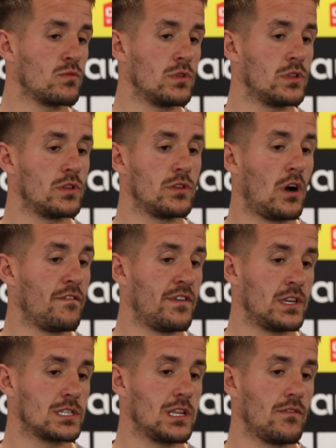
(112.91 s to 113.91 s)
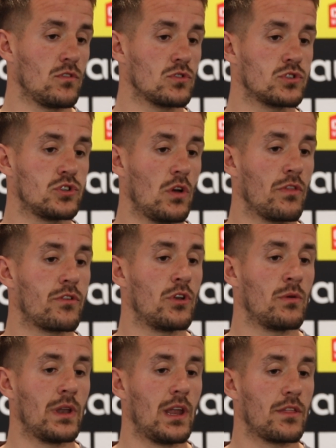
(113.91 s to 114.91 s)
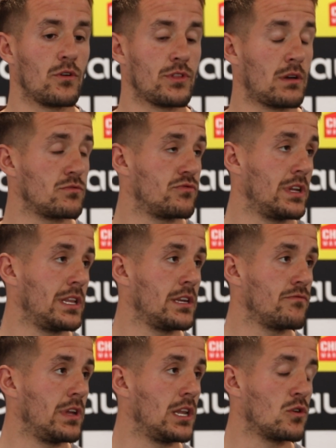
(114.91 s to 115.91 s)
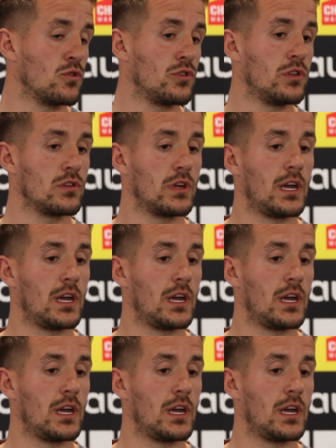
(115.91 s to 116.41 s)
when our fitness levels shone through, and I thought that was really, really good.